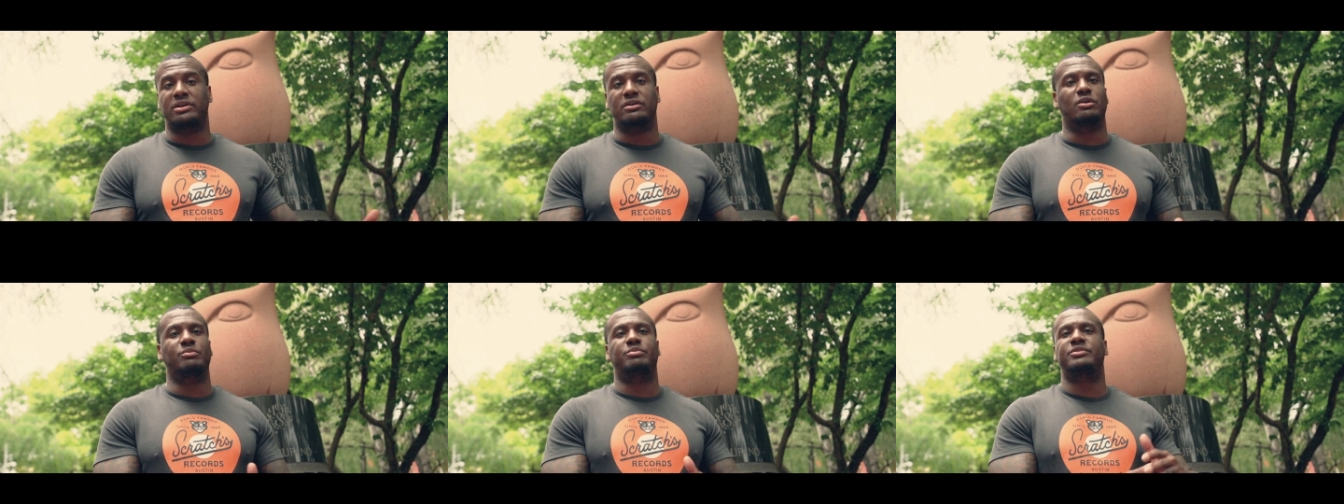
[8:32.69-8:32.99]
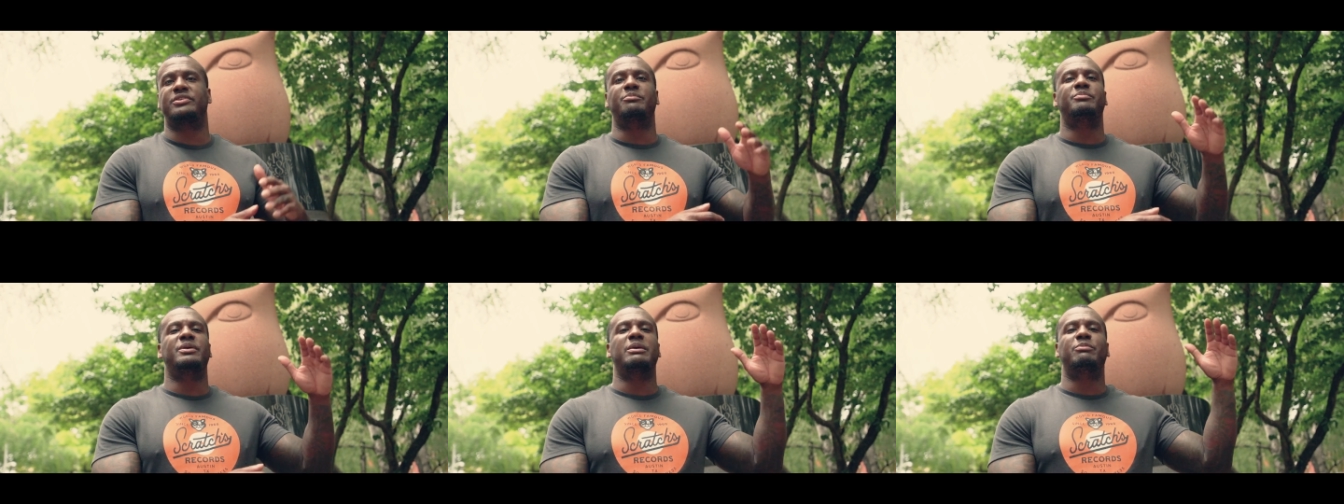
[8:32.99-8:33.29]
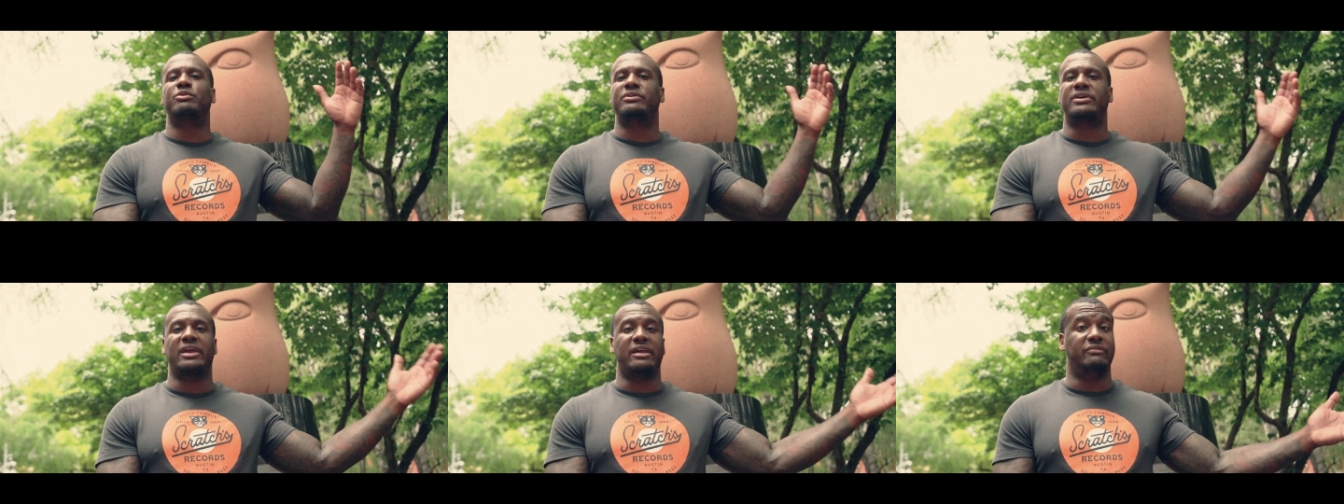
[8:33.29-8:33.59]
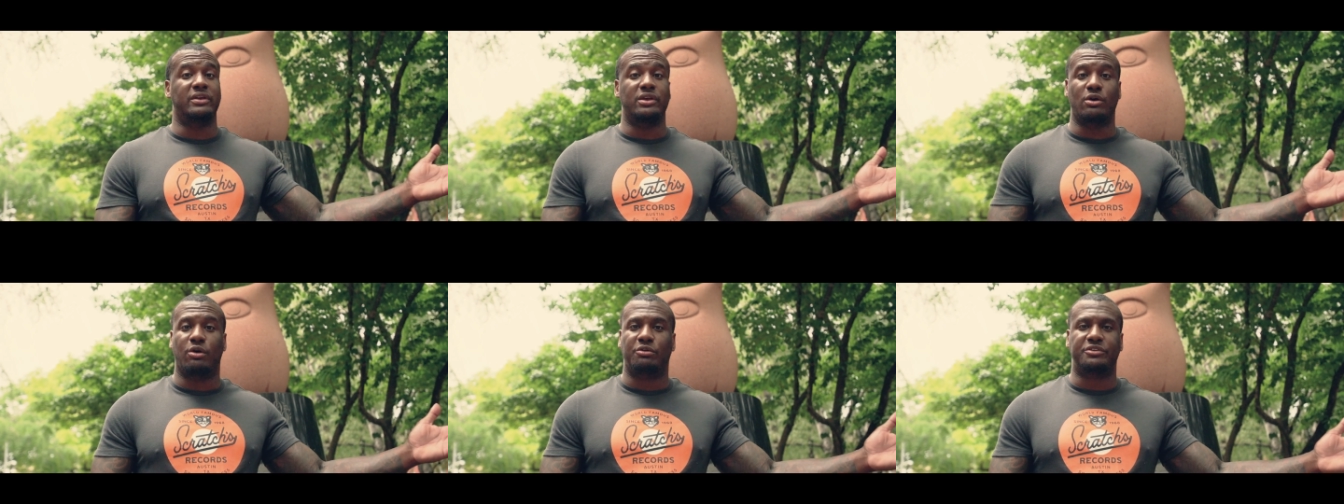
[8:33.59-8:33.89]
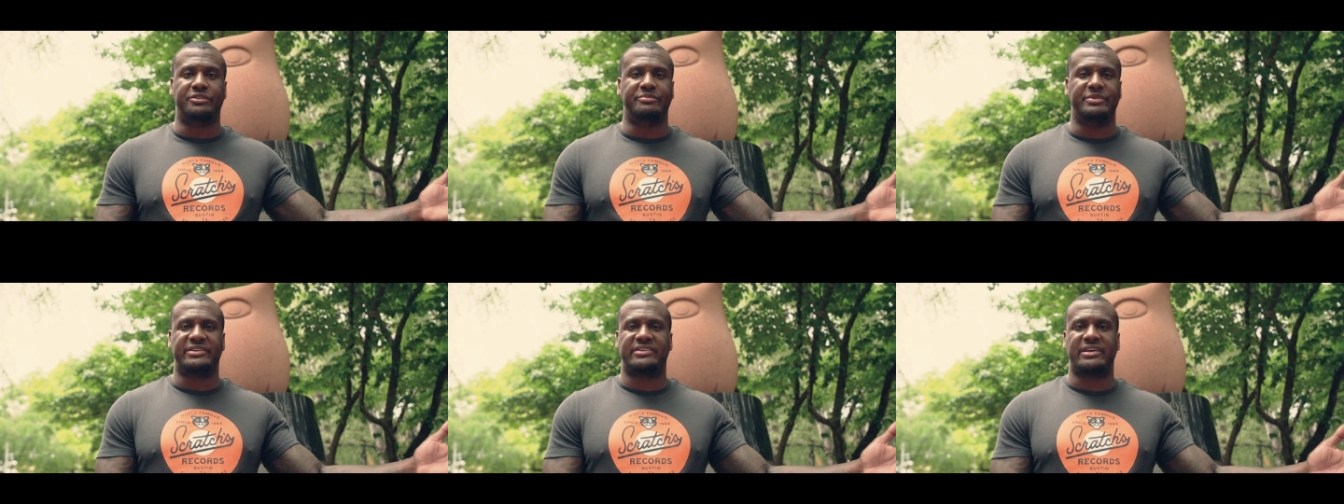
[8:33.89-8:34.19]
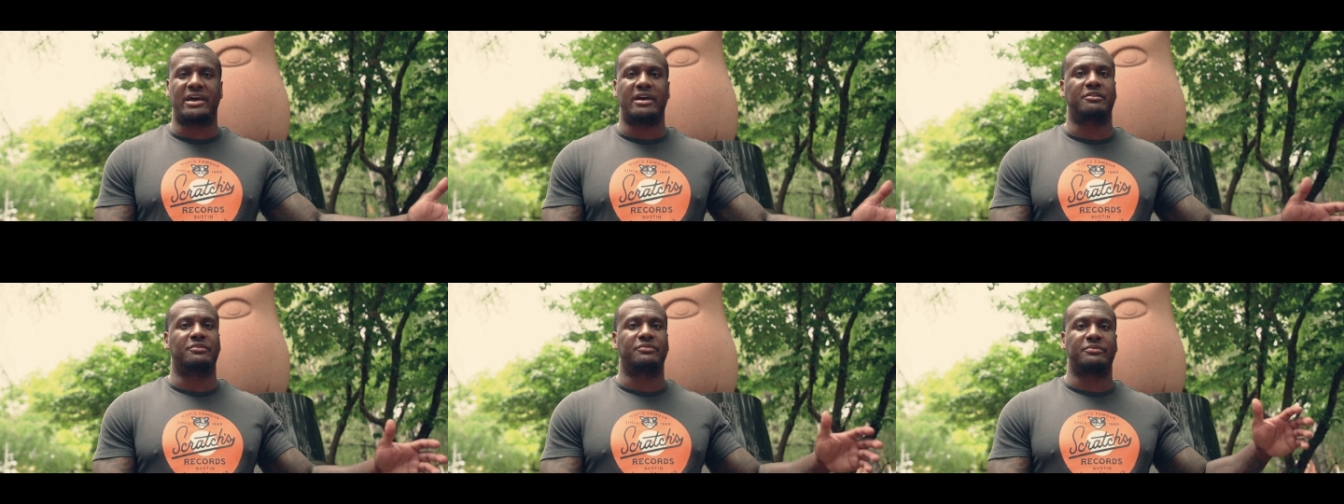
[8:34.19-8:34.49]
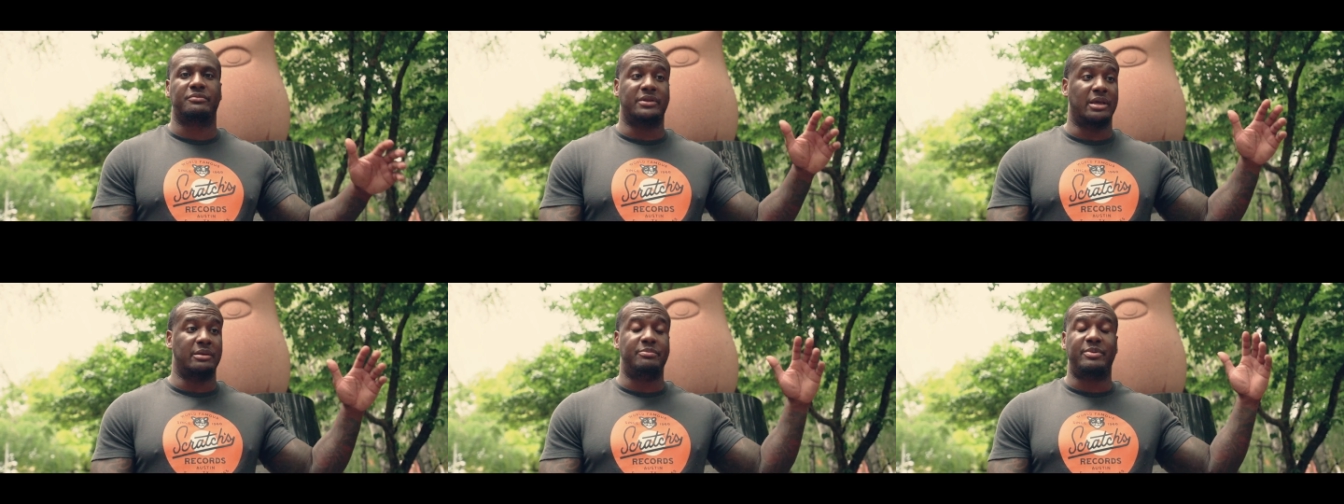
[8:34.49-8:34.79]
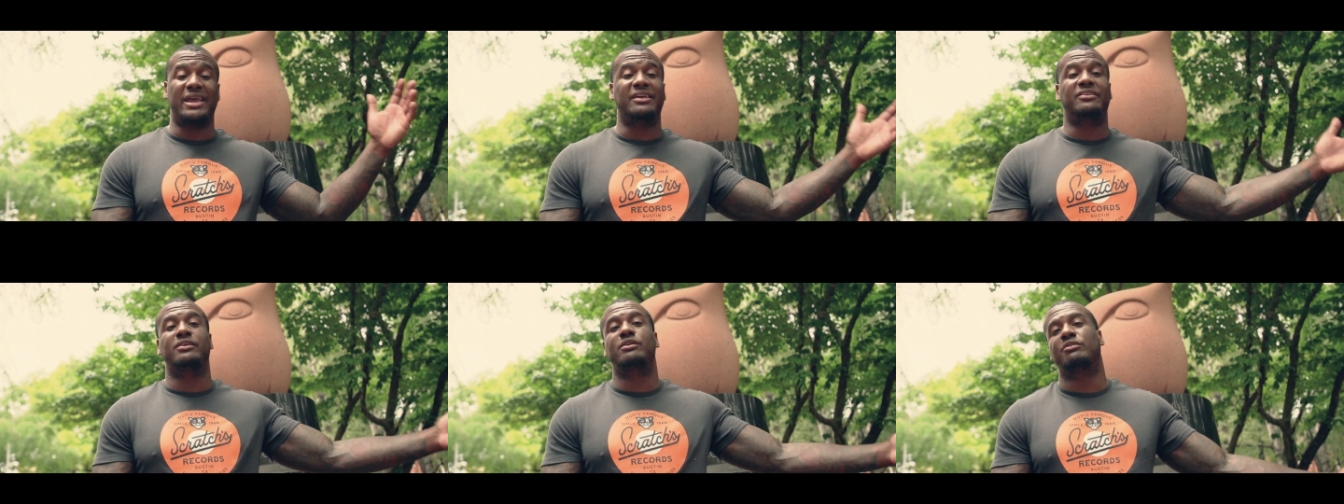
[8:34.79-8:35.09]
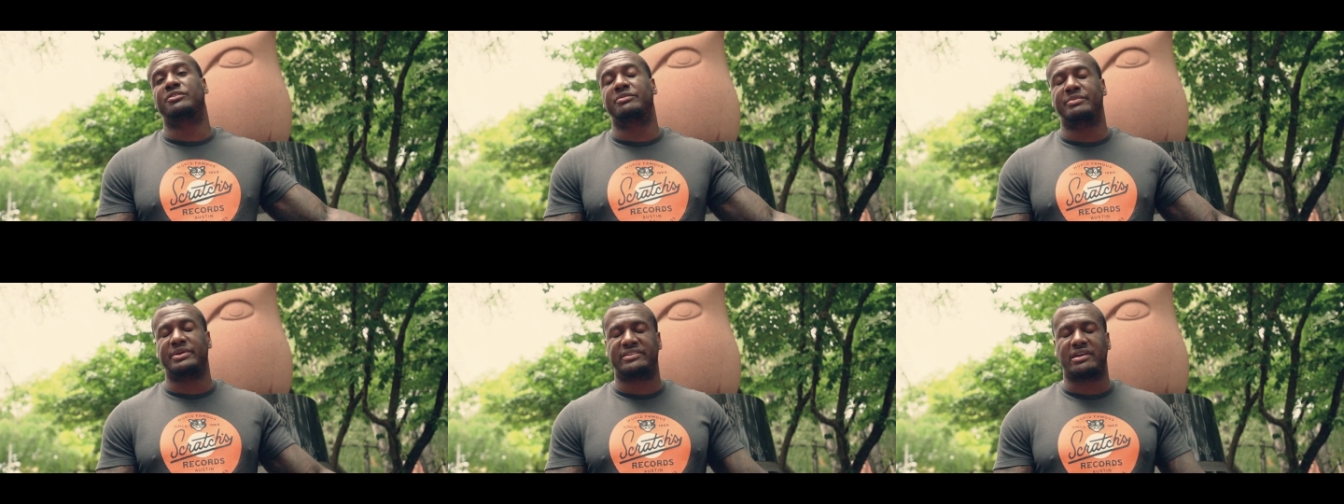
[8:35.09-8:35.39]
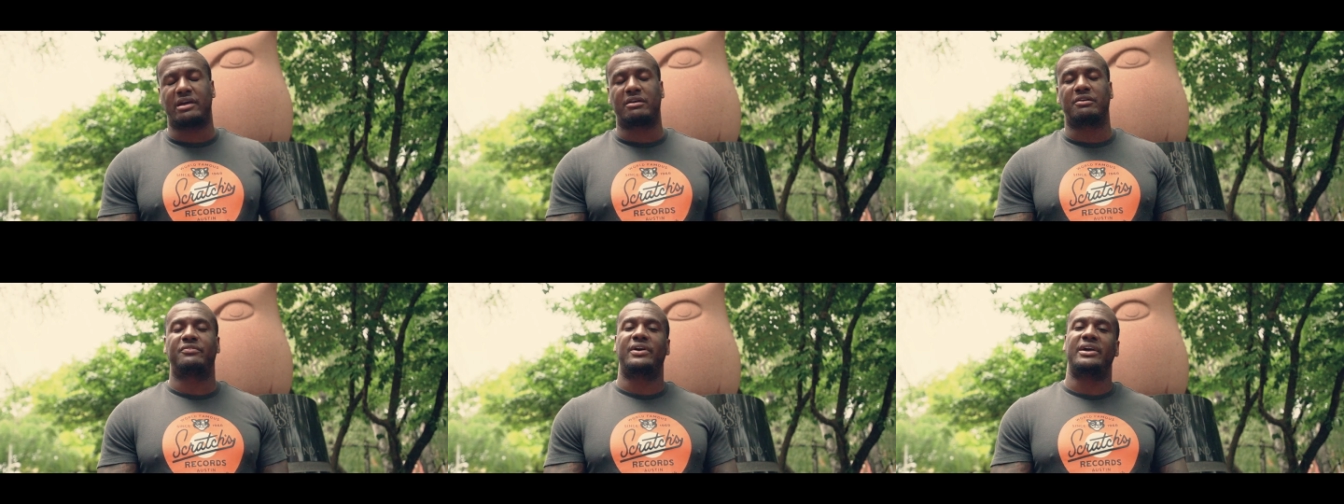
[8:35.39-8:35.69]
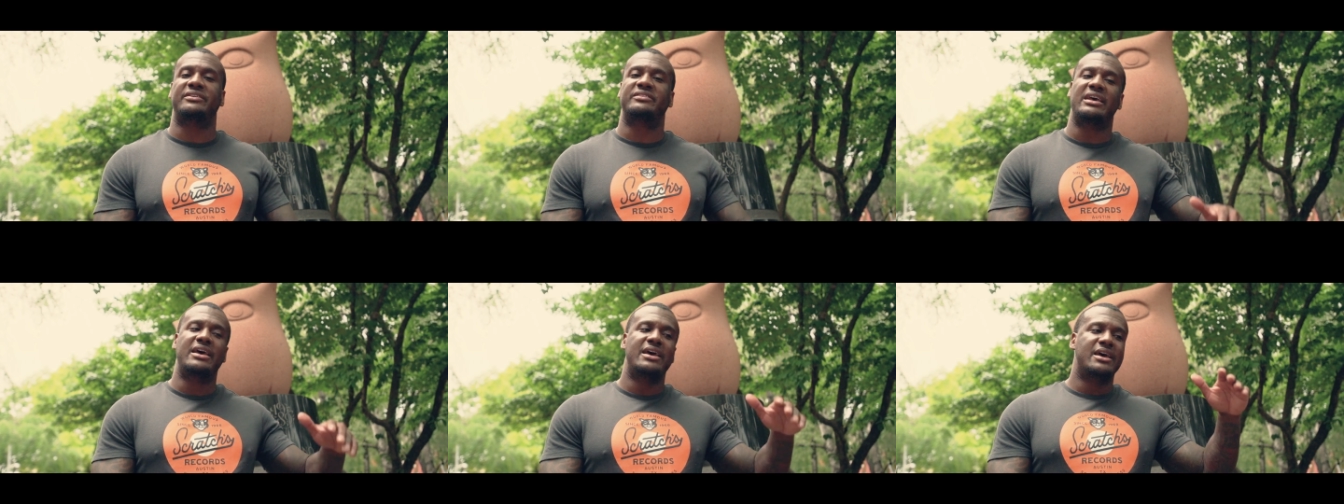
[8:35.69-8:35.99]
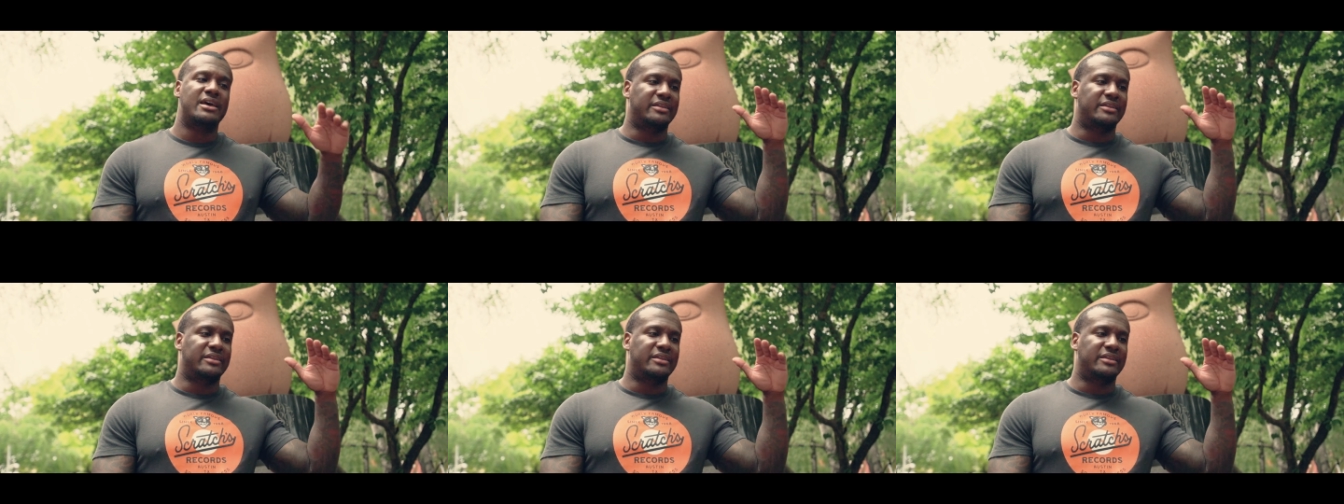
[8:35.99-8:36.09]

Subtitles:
You know, some people gave the ultimate sacrifice, they paid the ultimate sacrifice.